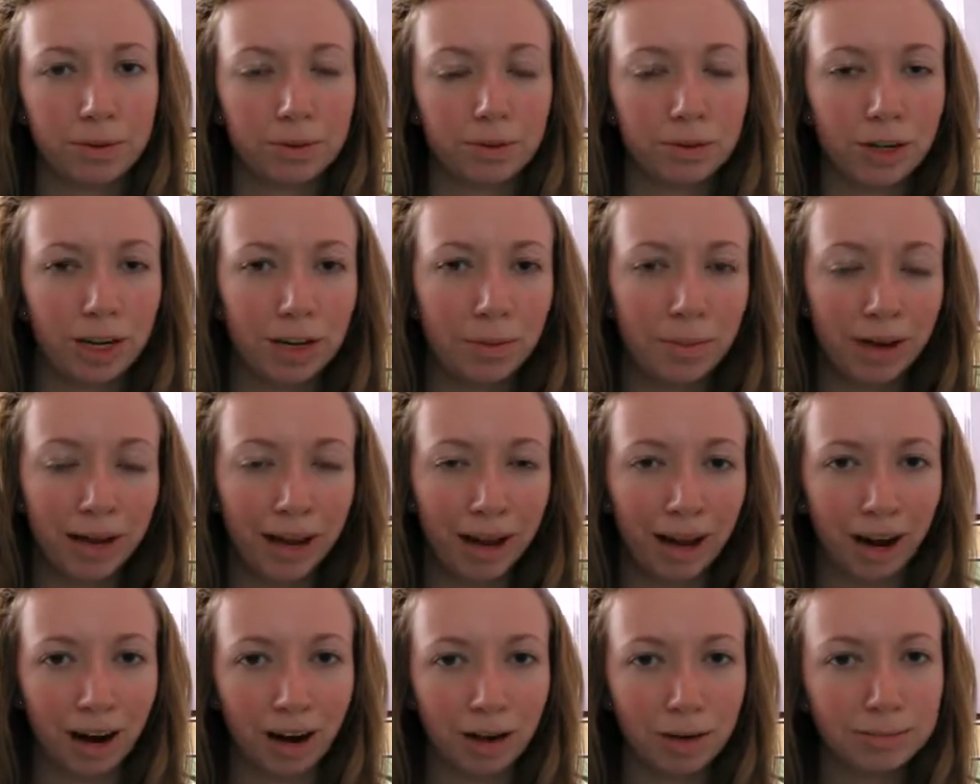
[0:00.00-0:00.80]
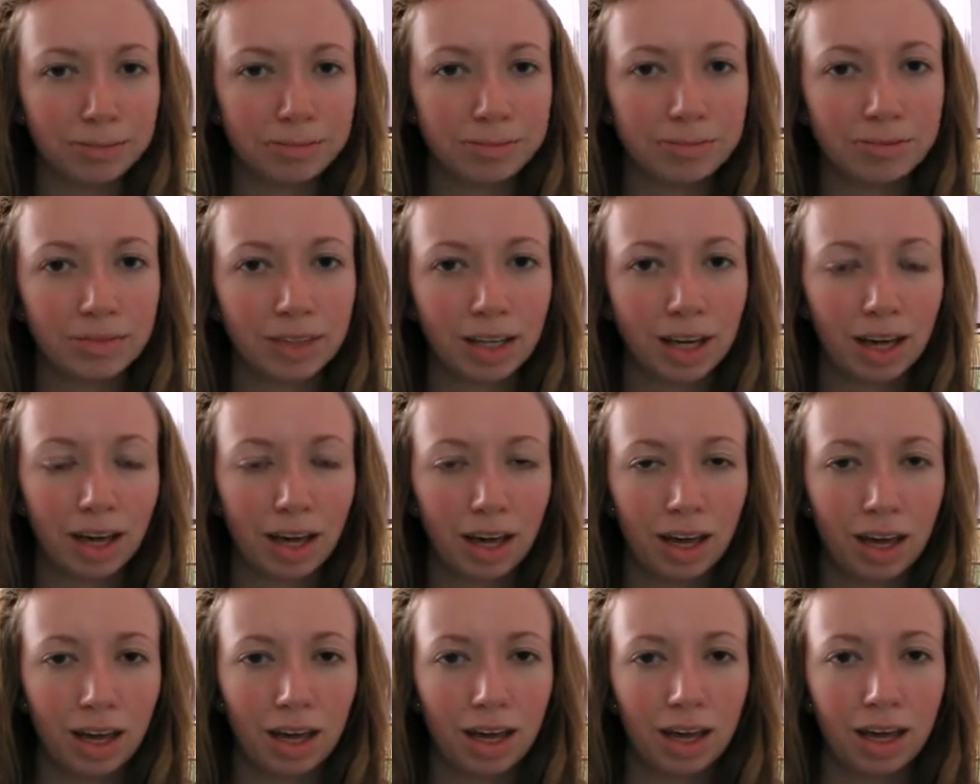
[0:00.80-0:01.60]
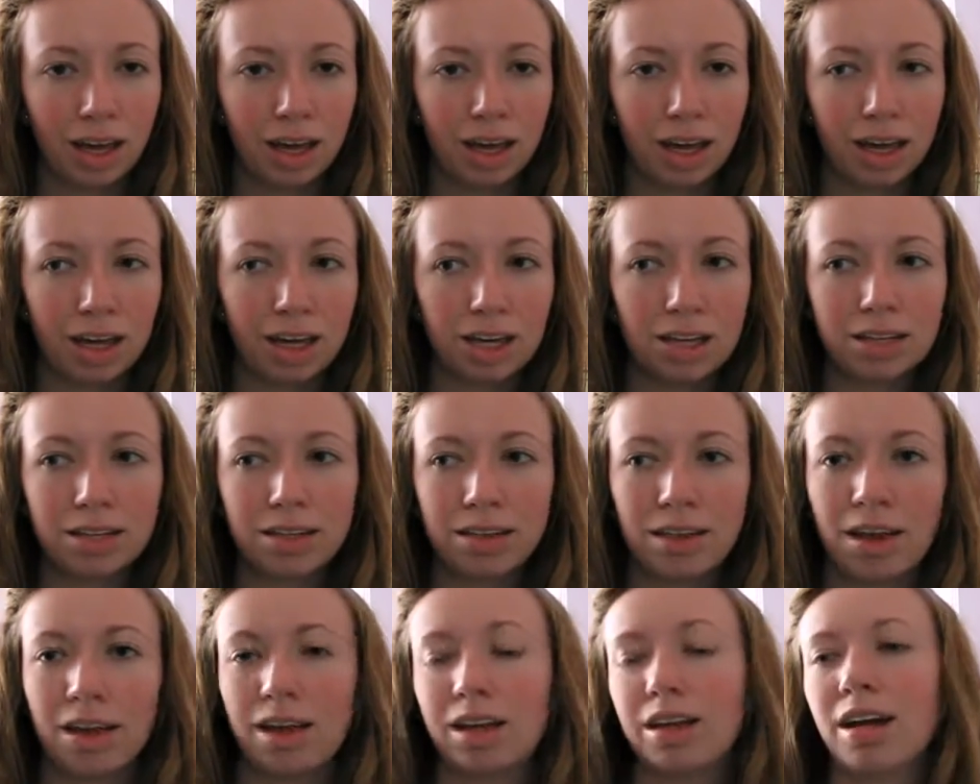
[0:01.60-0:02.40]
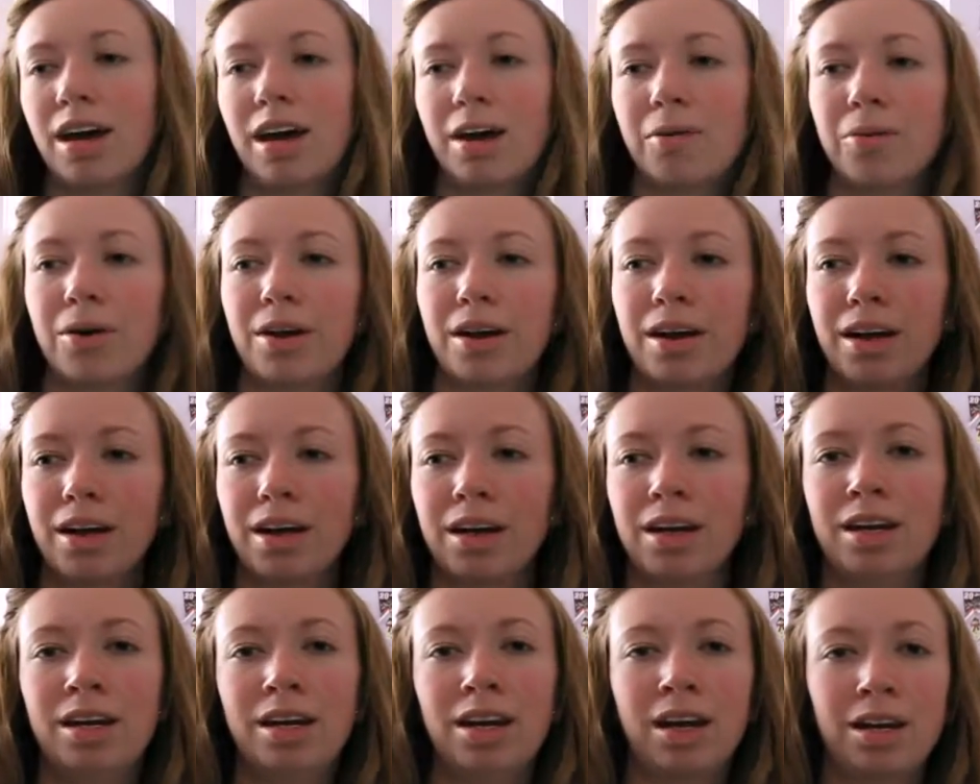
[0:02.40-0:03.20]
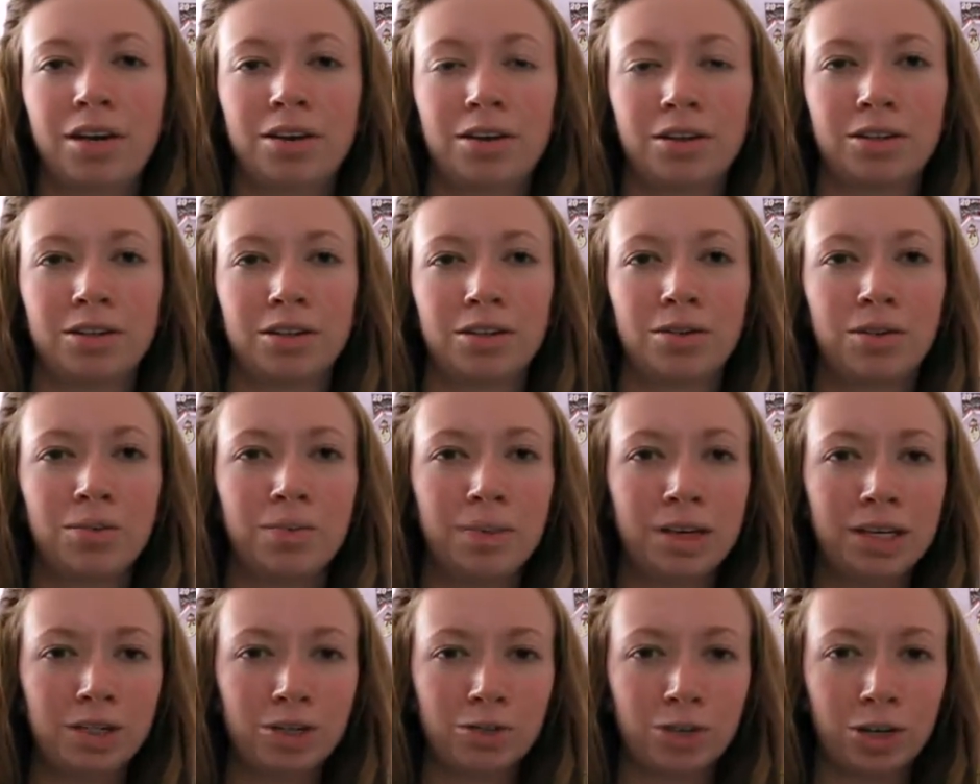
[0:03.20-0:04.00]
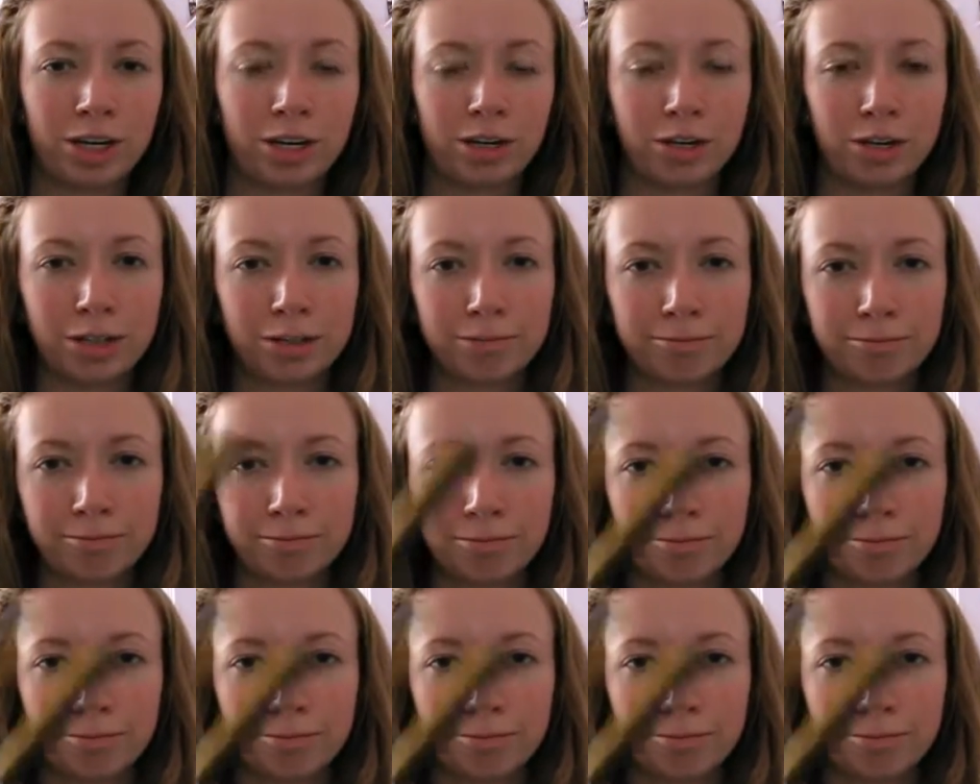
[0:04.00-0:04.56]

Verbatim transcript: blow dried my hair and then I went ahead and I curled it with my straightener.